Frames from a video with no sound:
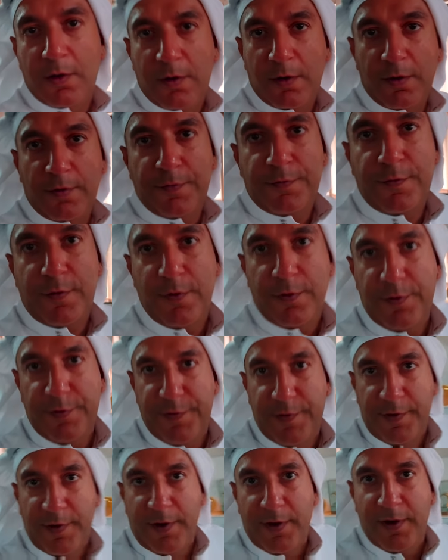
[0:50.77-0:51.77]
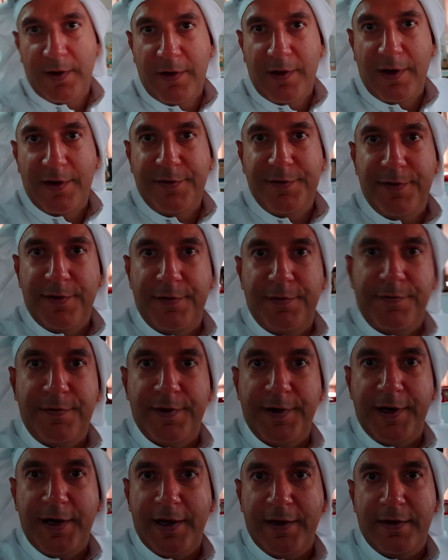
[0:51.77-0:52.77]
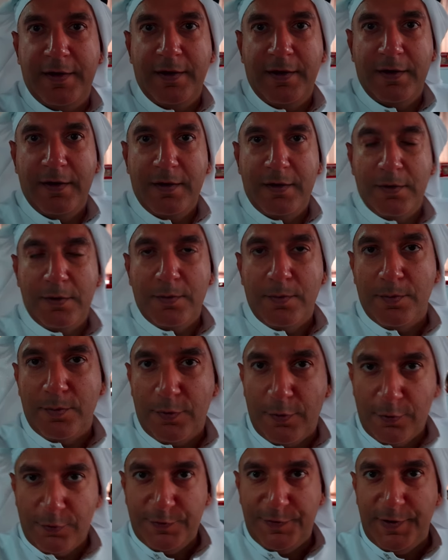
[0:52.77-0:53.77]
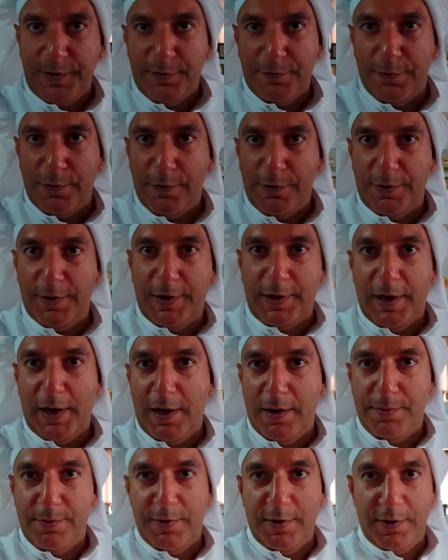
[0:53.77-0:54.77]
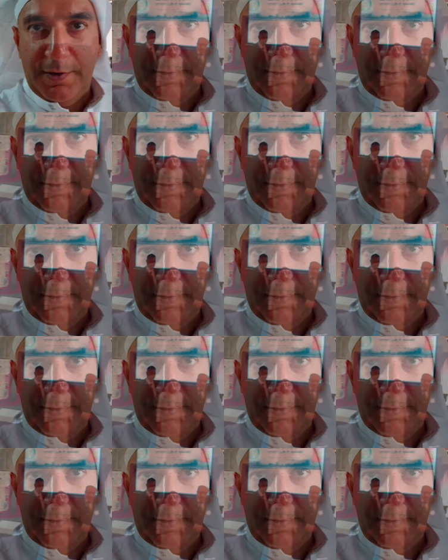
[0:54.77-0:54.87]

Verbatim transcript: Of course, let's not forget posing for the camera.